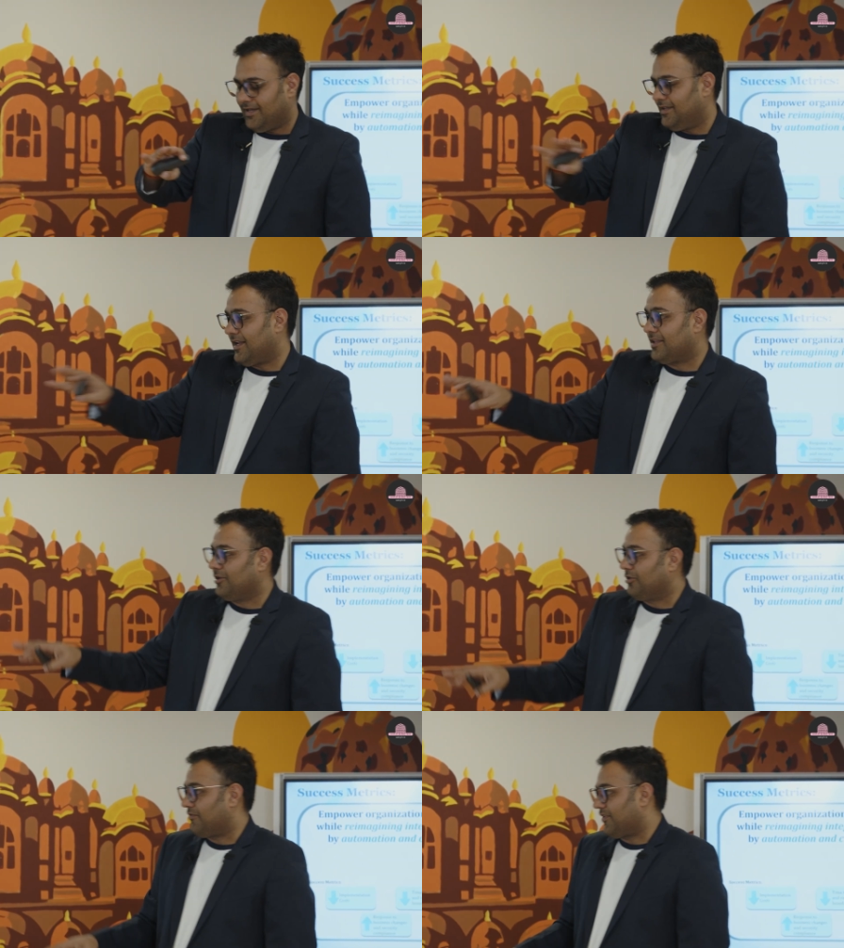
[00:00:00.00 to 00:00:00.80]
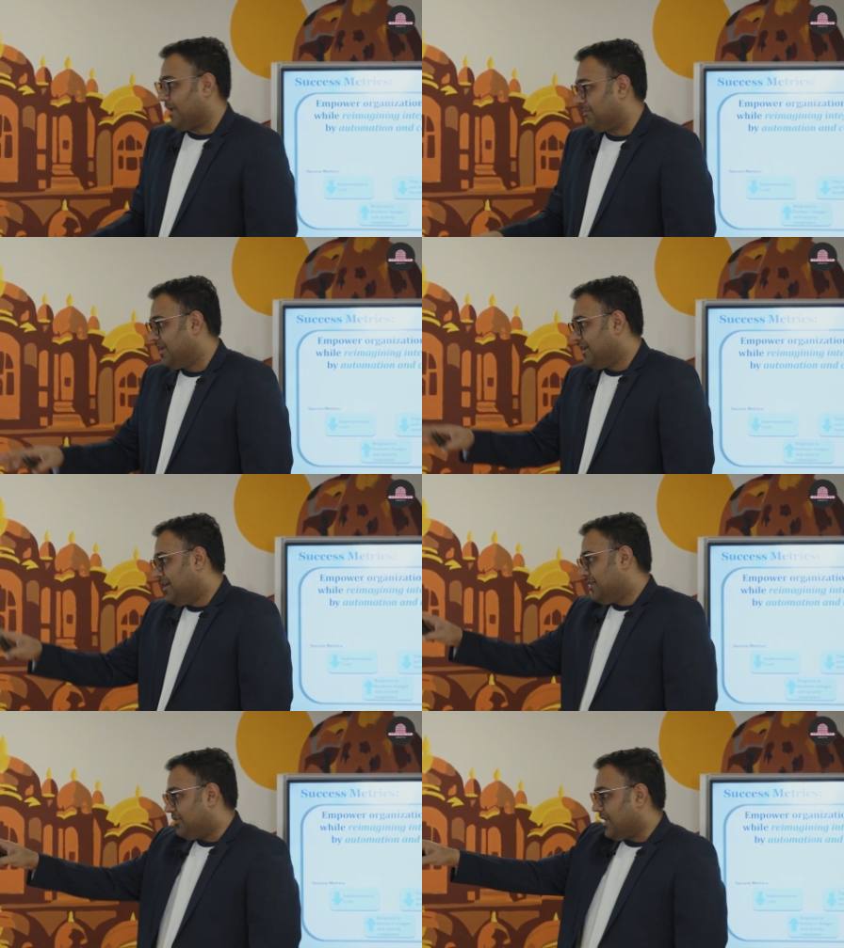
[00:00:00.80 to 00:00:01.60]
it takes a lot of time.
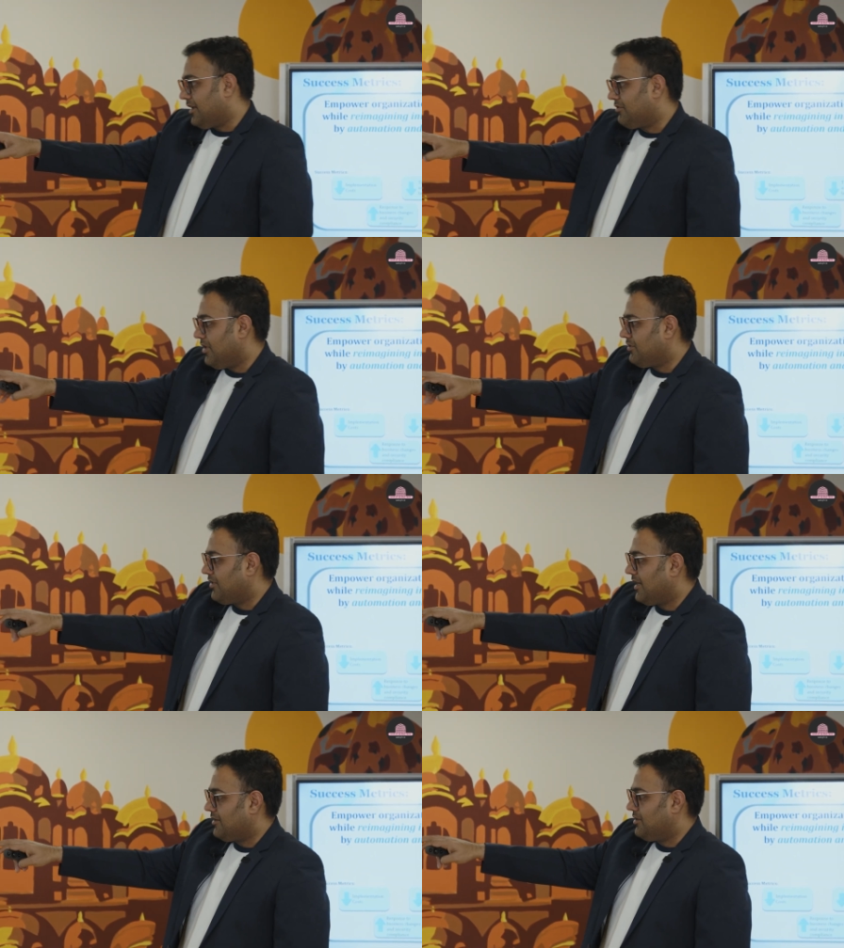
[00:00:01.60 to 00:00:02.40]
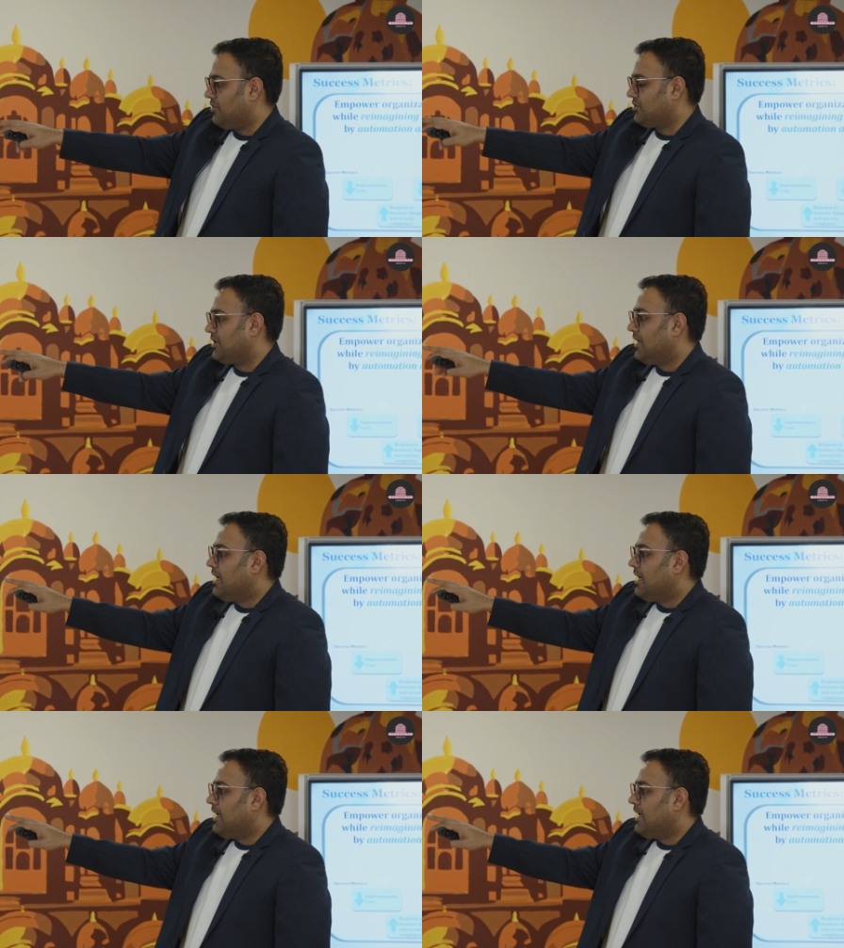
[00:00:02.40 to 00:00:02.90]
So that is going to get reduced.